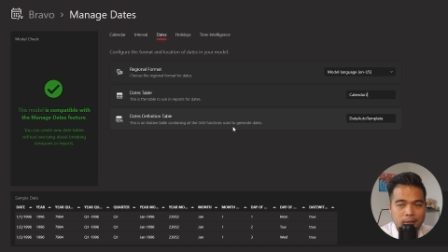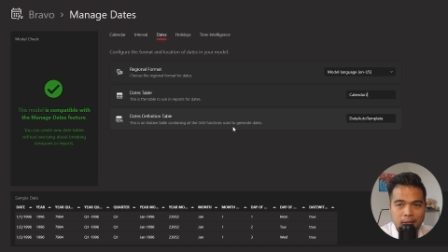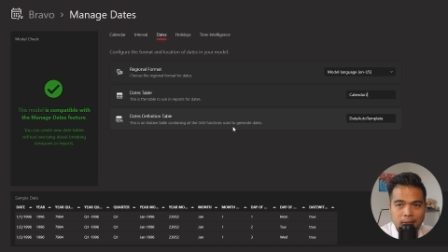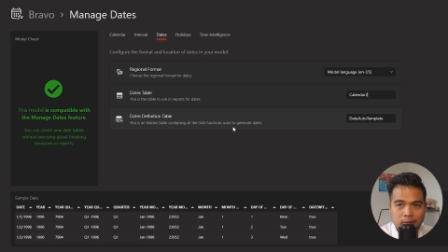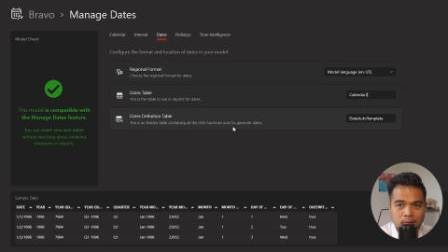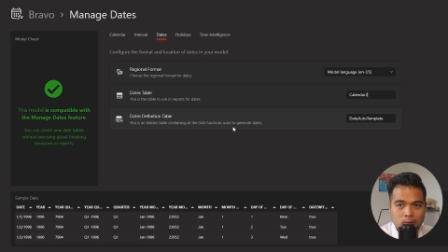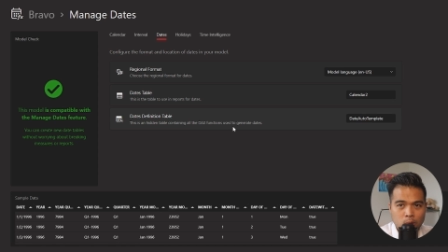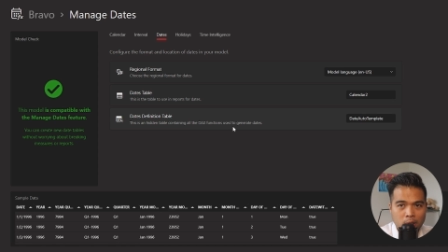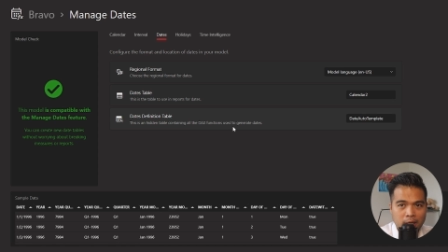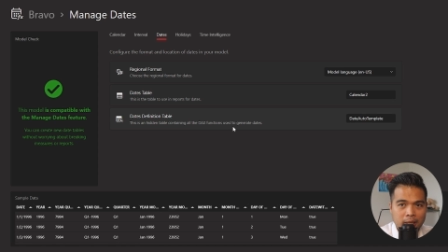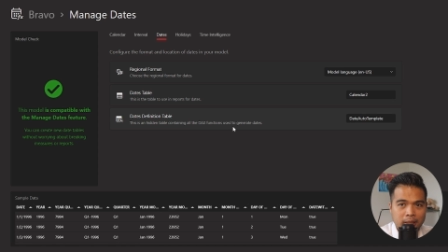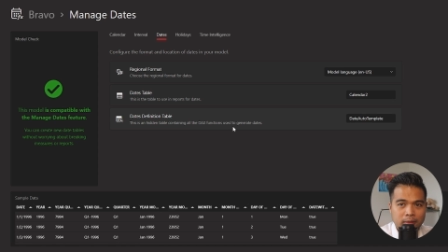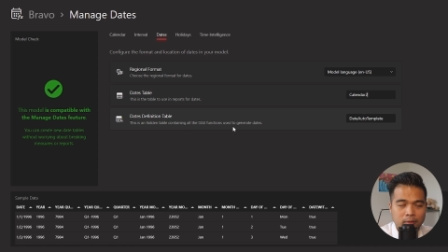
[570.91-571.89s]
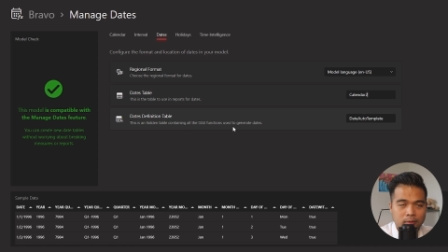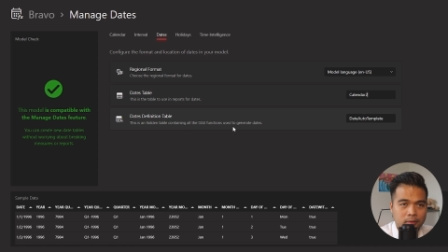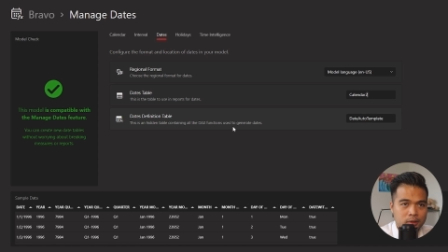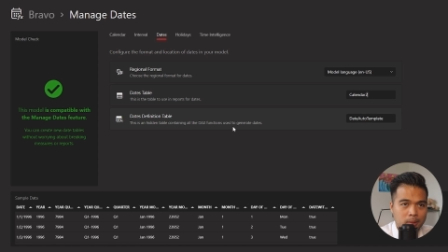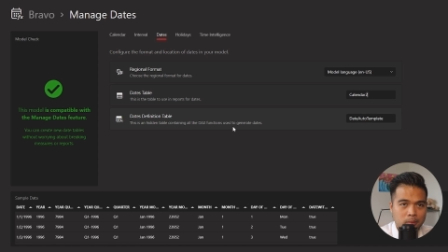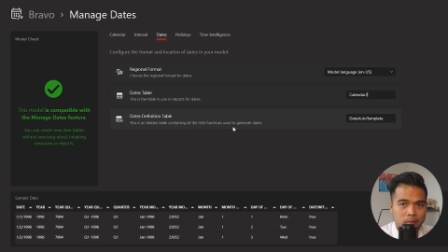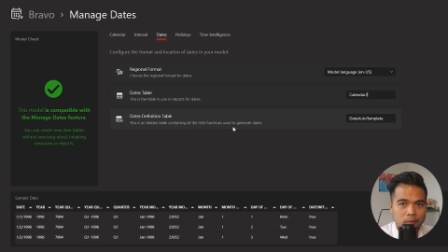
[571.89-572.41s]
that drive
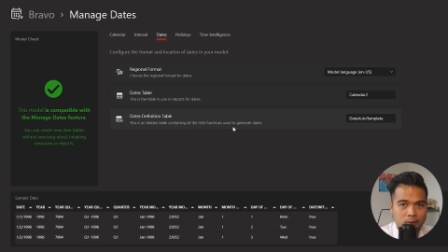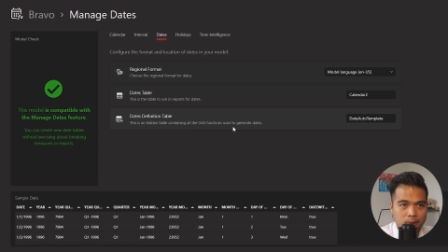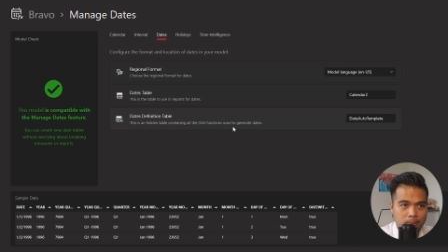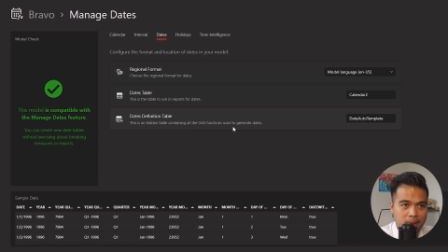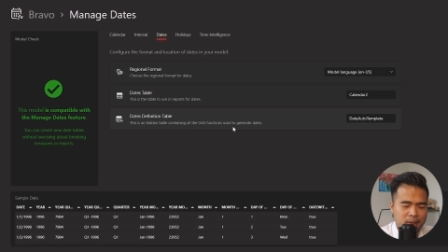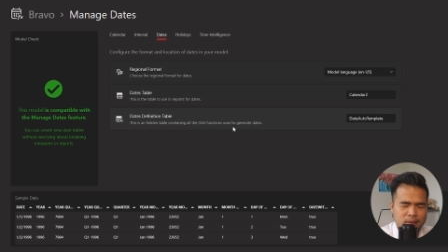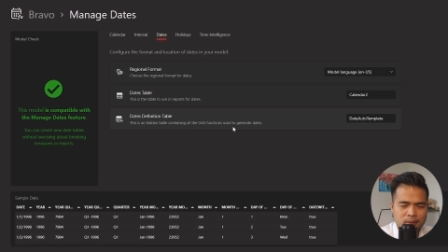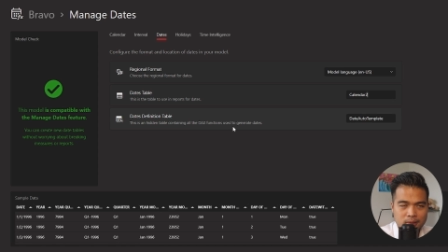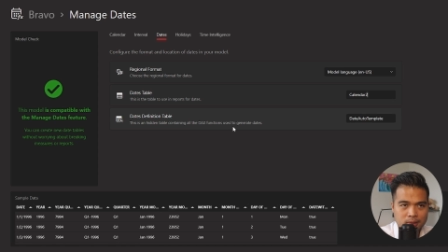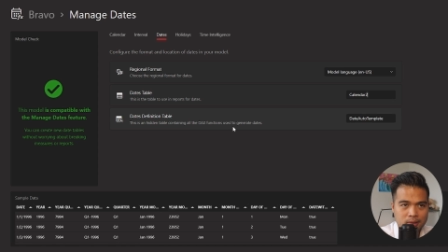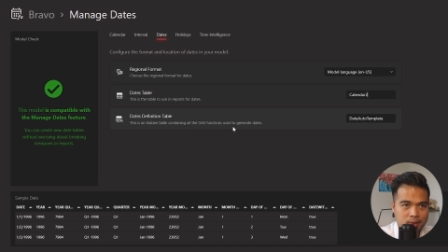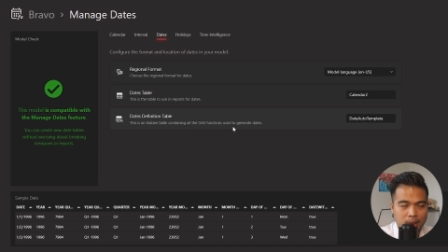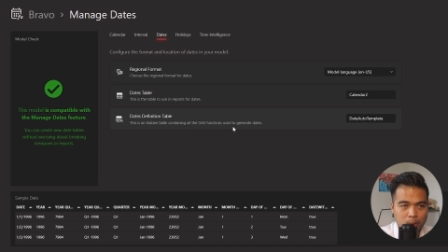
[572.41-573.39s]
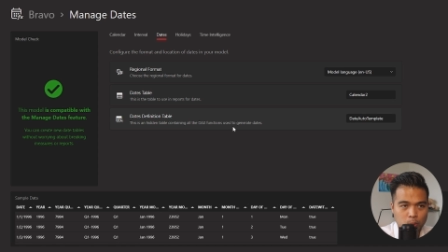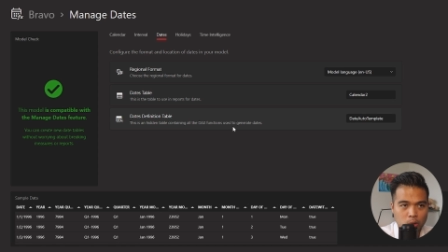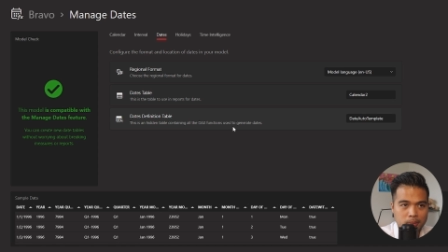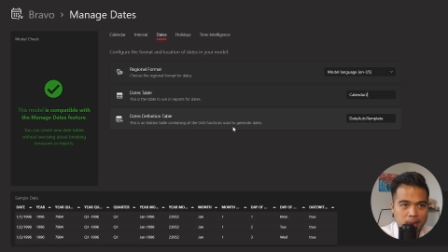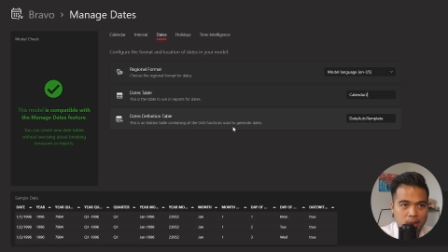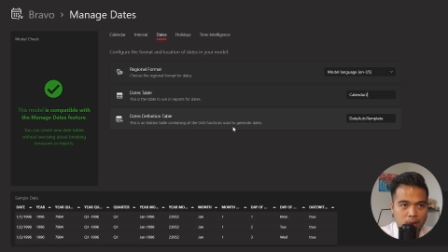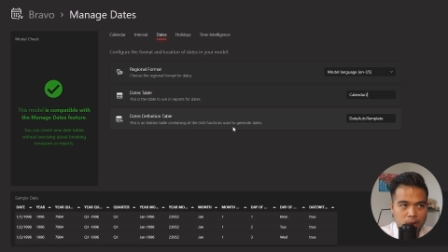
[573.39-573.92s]
some of the bits that will
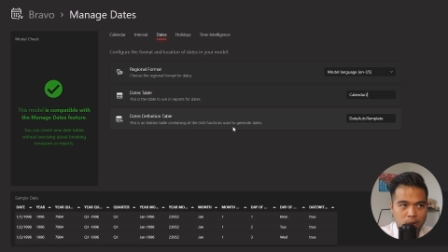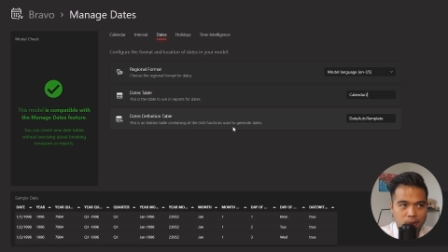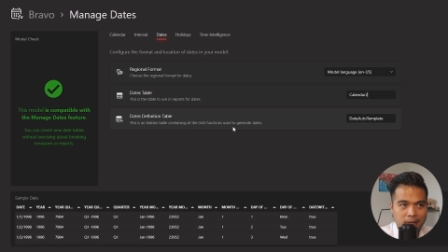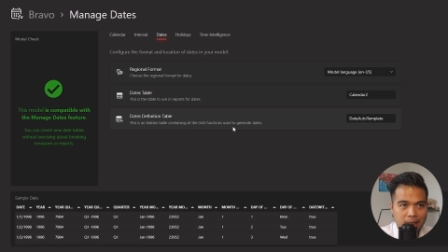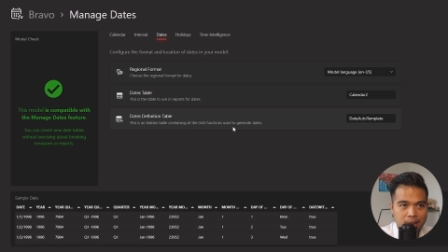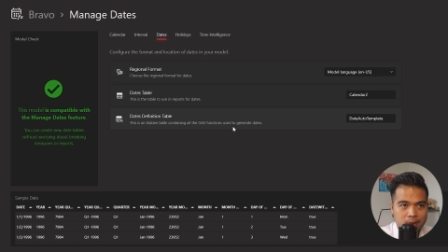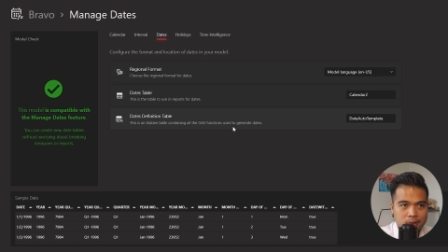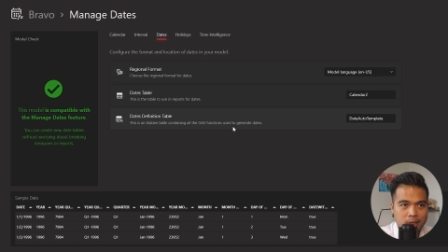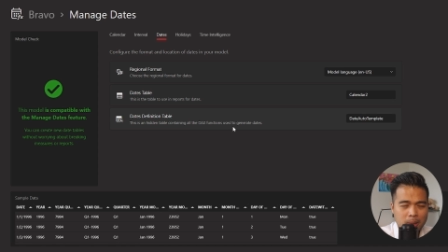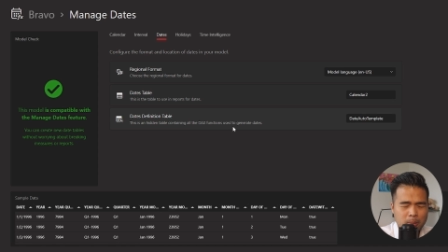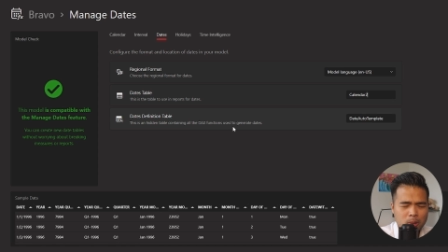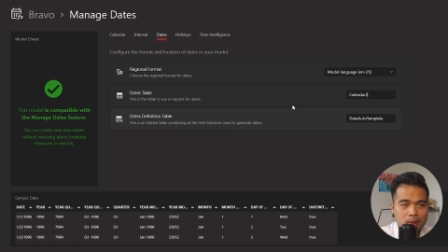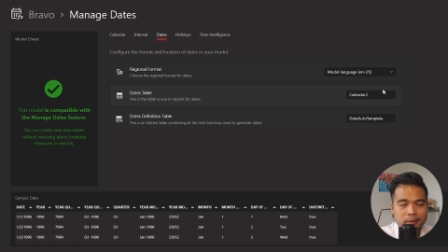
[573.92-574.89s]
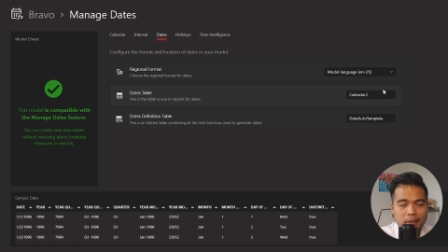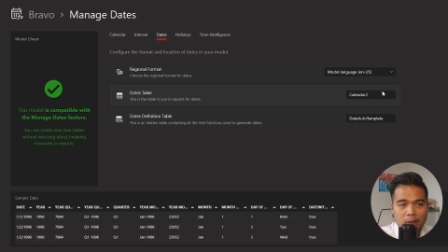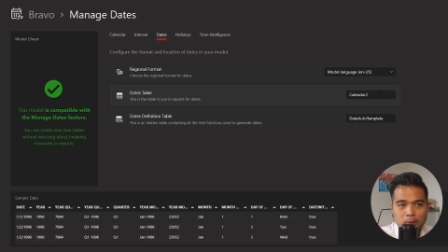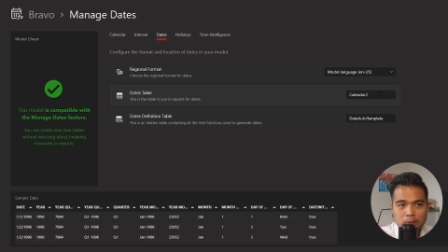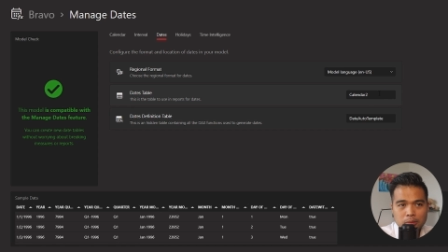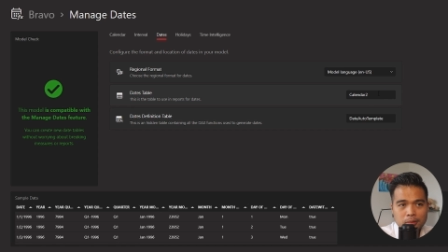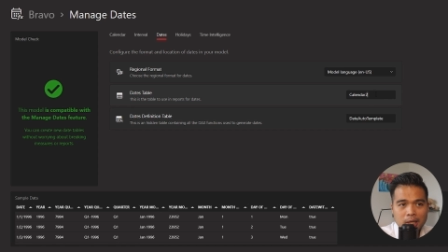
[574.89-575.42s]
be on your calendar table. Now I'm
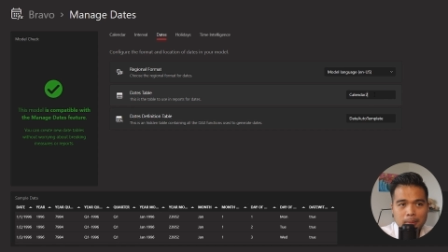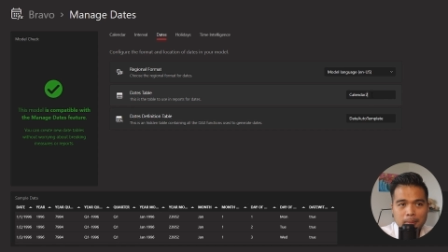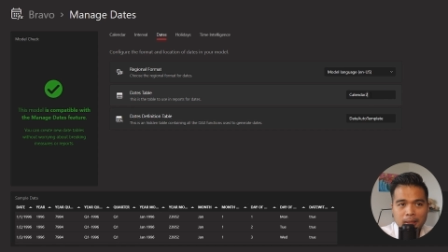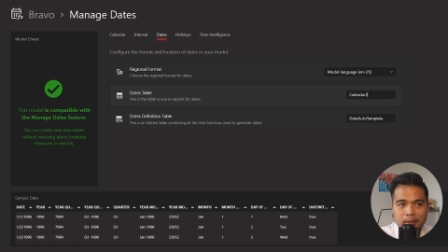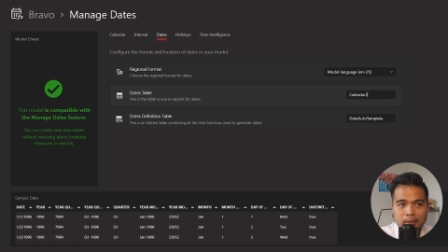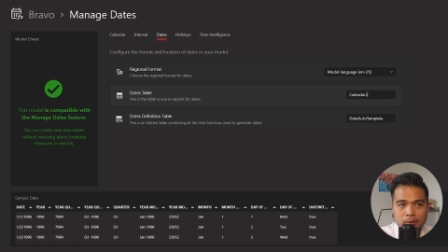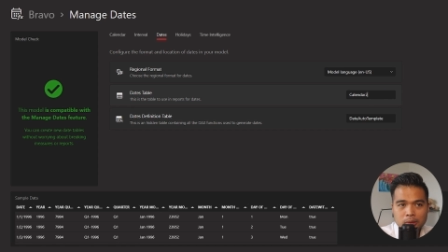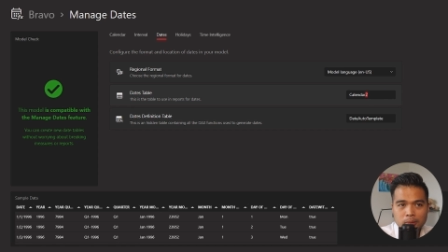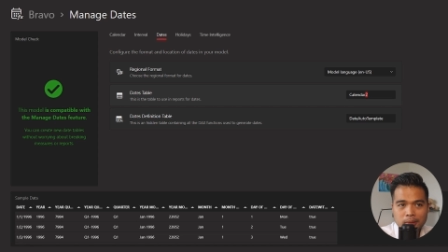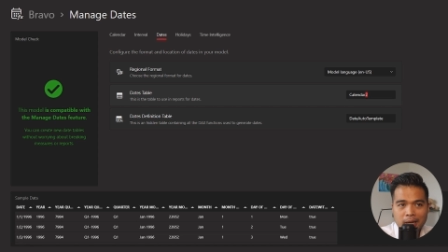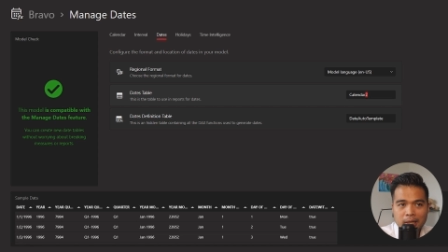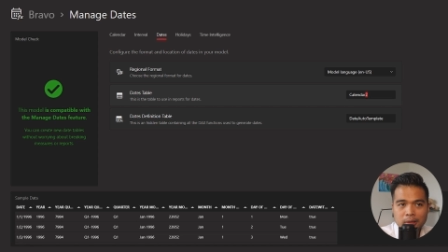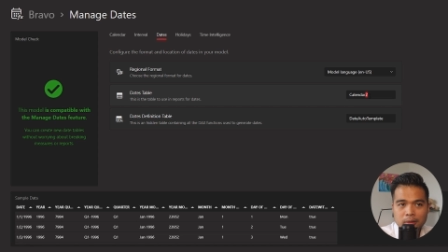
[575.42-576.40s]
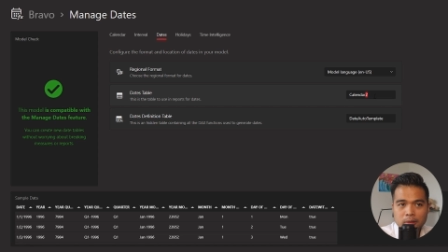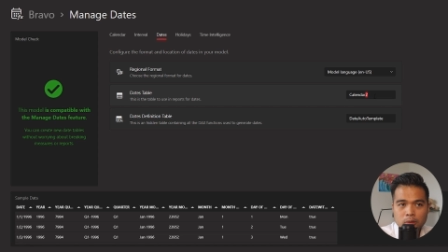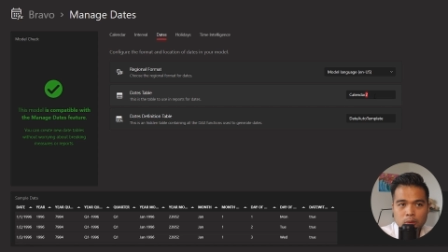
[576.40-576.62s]
just renaming it to calendar